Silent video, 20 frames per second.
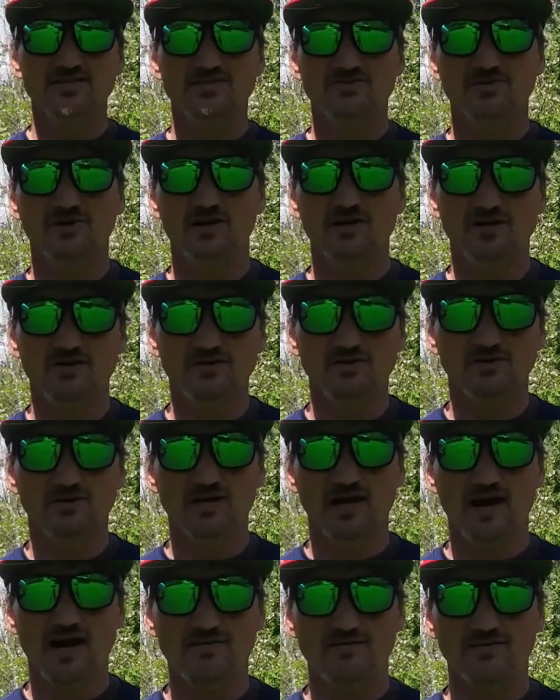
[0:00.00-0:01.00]
just really cool
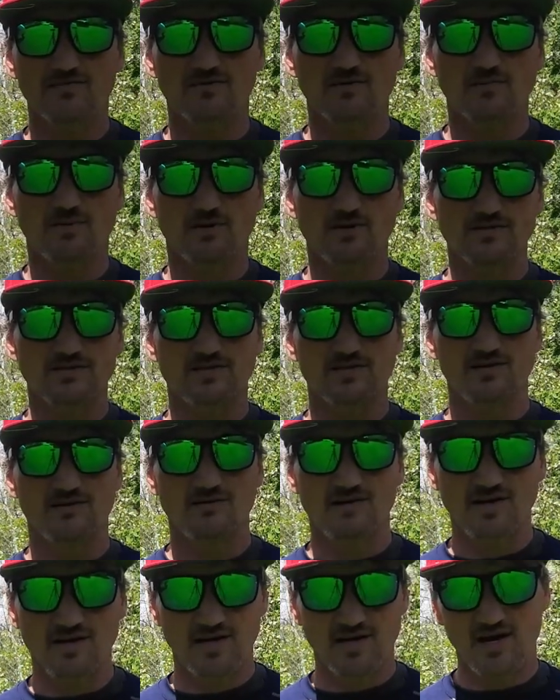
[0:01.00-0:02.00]
to have it for
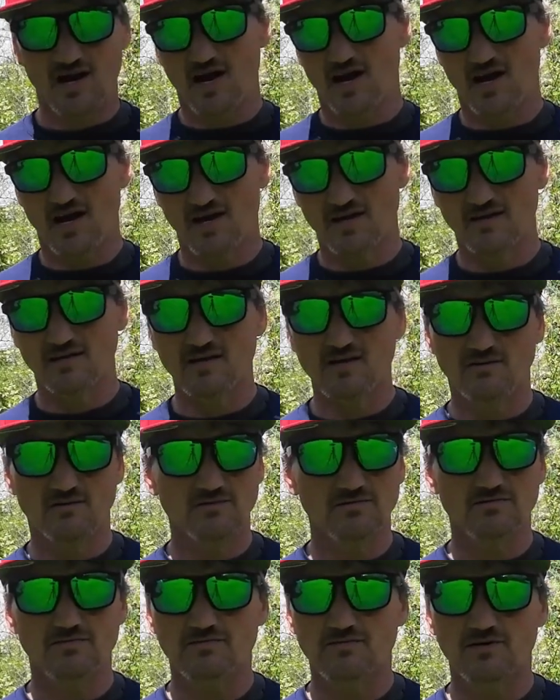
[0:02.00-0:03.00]
posterity and,
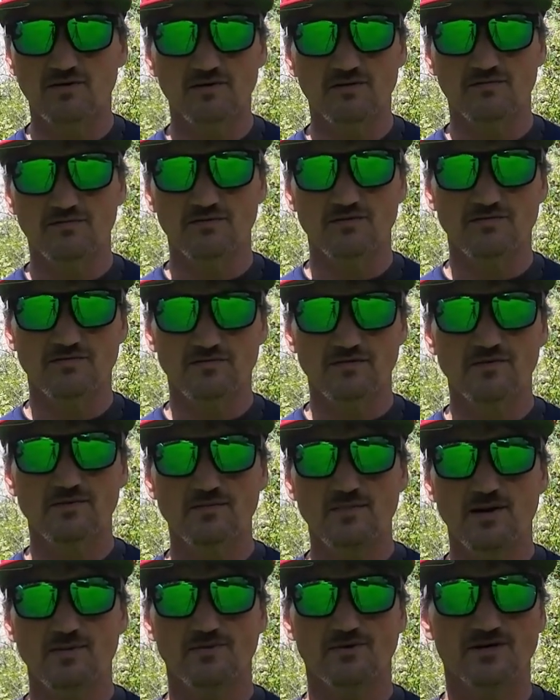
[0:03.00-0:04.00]
for the
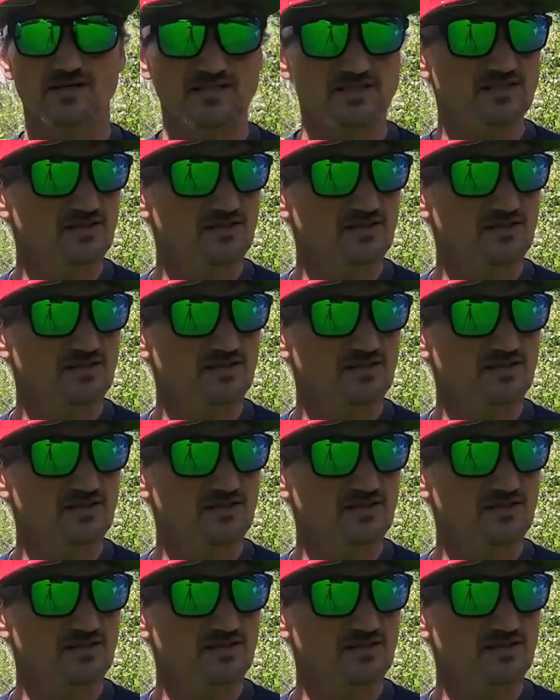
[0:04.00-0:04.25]
memories.